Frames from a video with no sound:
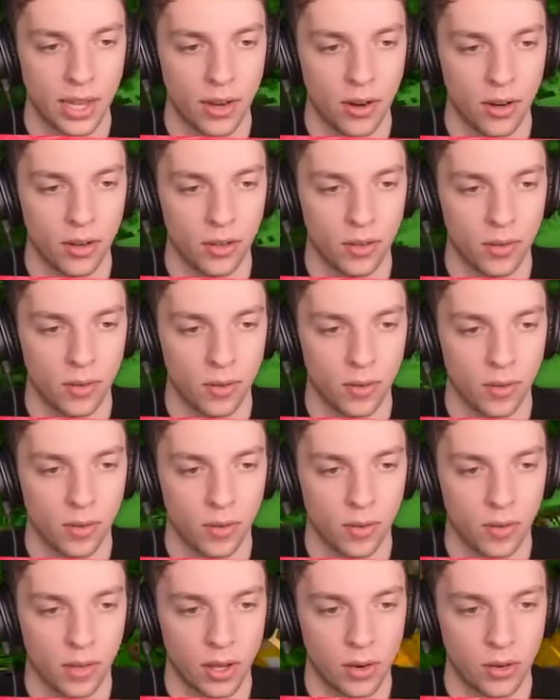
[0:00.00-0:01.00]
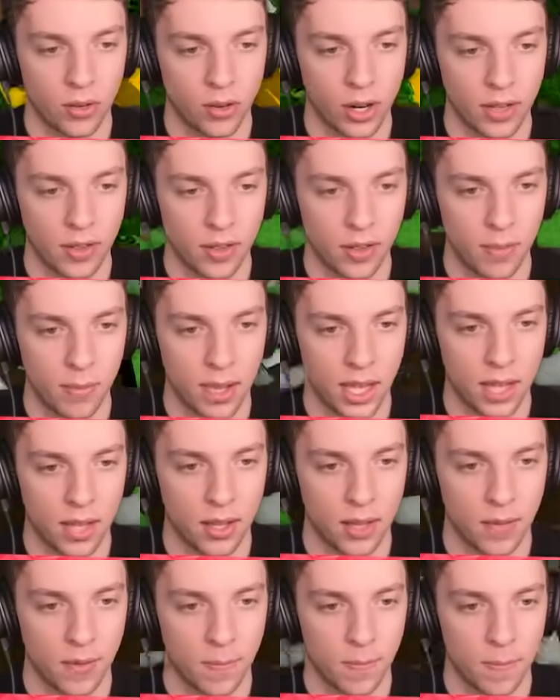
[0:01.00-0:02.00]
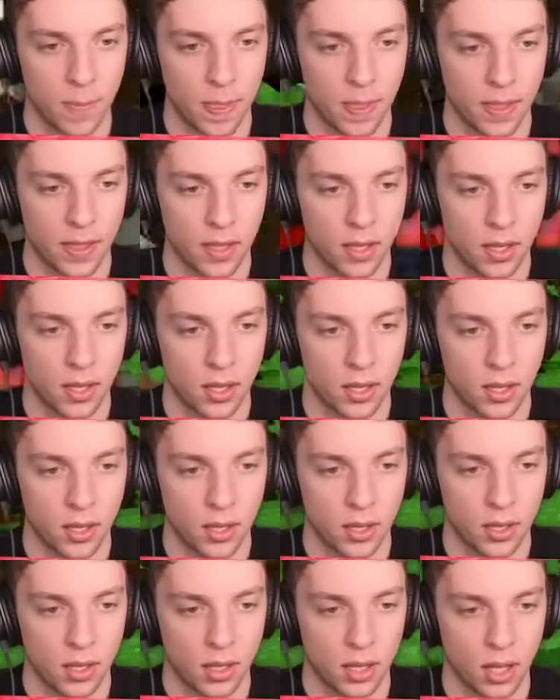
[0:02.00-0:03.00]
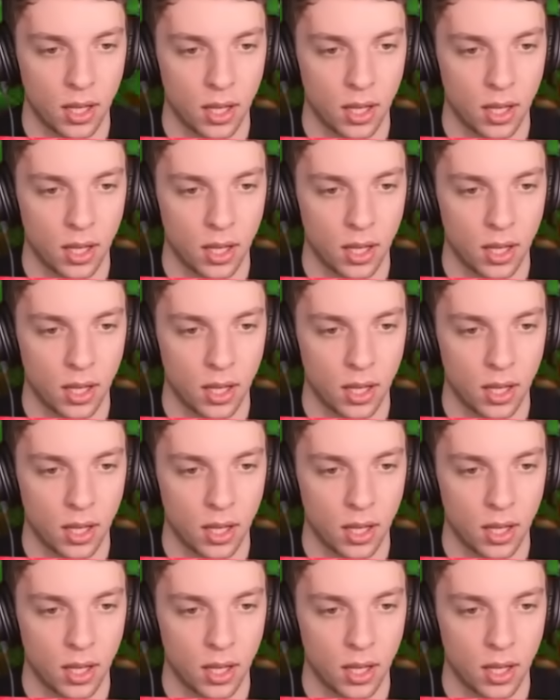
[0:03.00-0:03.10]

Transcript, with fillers: they're they're to to attracted to me. Come on, um, come